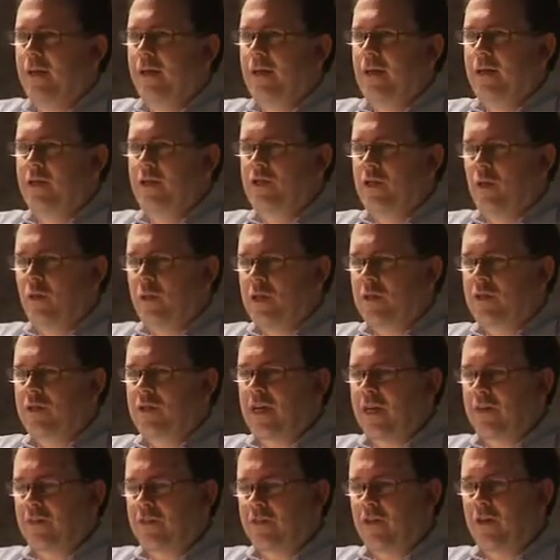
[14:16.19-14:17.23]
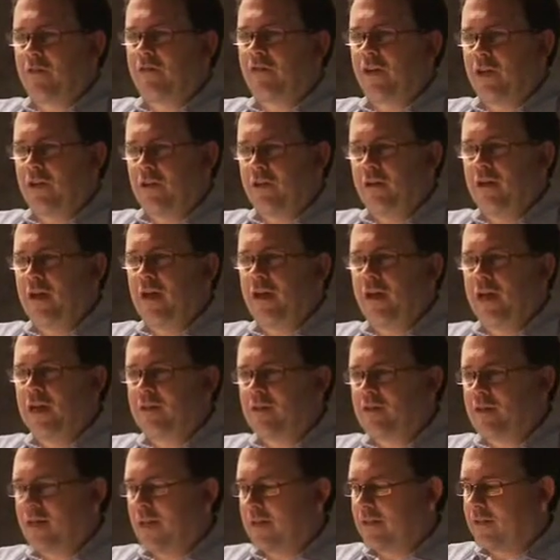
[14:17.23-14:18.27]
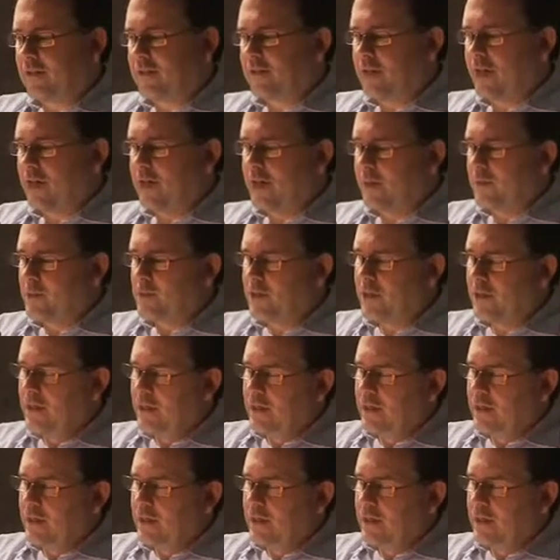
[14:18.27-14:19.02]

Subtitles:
And so we just got to start figuring out how to stack the dimes.